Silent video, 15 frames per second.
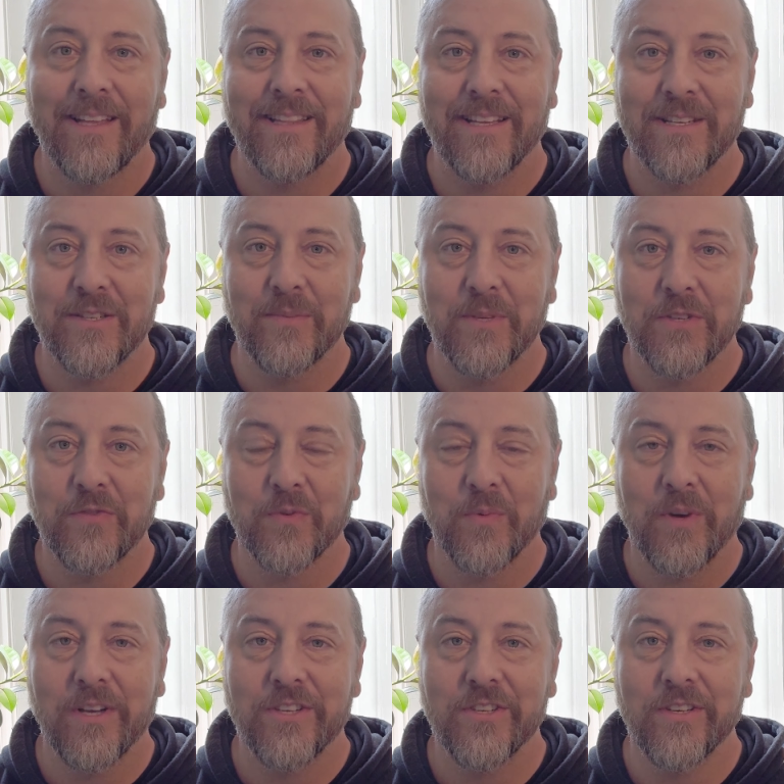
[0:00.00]
Thanks so much for
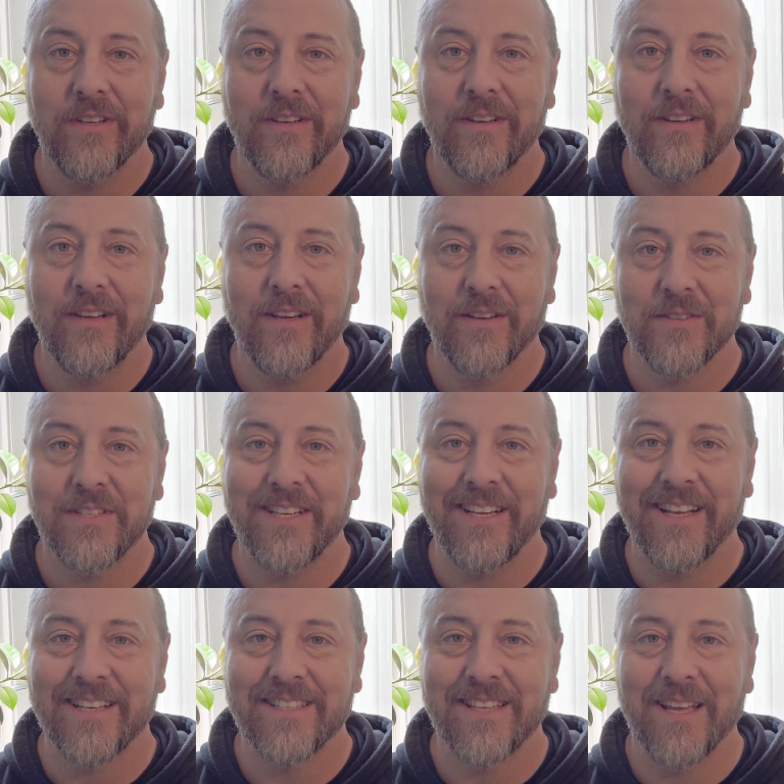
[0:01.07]
watching, and I'll see you
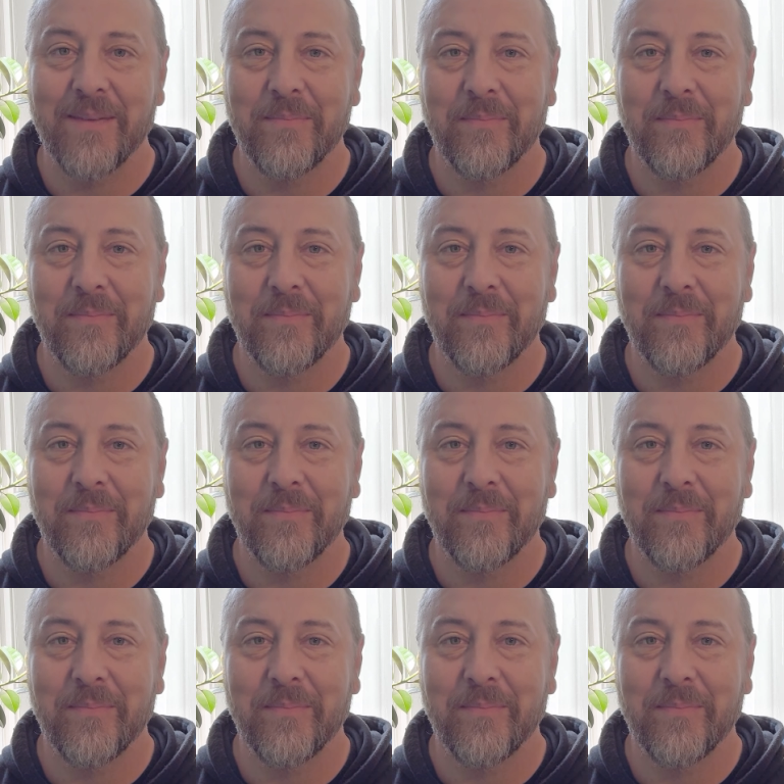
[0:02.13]
next time.